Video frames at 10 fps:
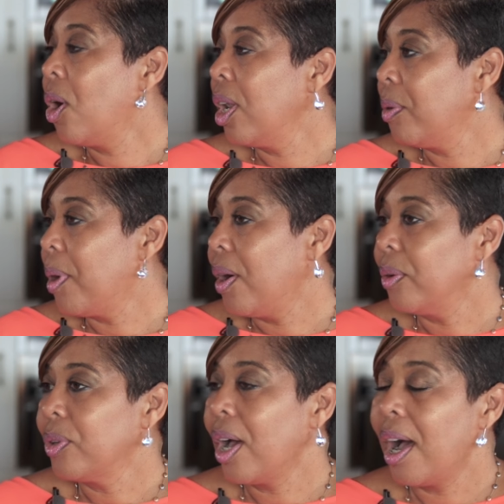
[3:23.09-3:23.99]
all
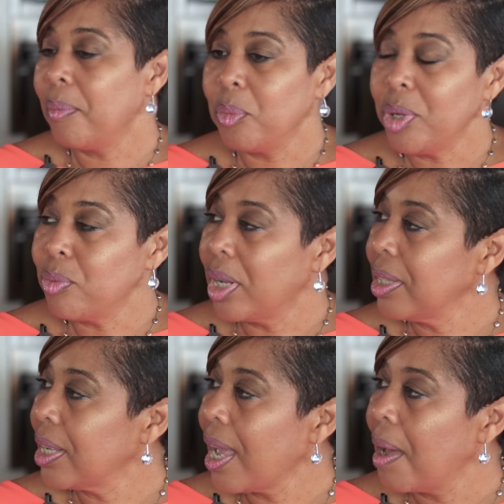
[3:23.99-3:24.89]
around. We
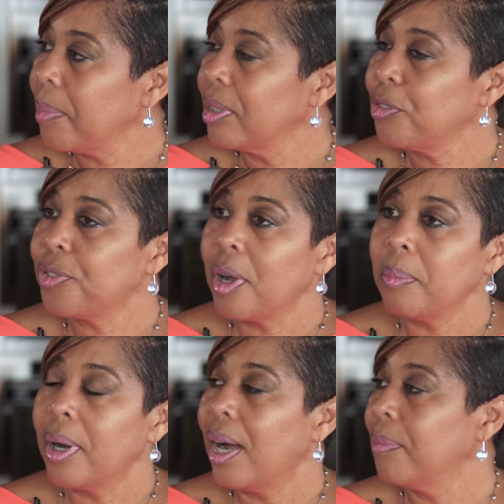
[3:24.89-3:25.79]
run the gamut
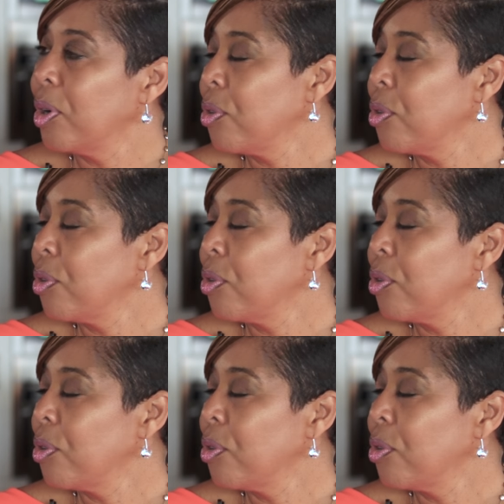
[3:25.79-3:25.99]
from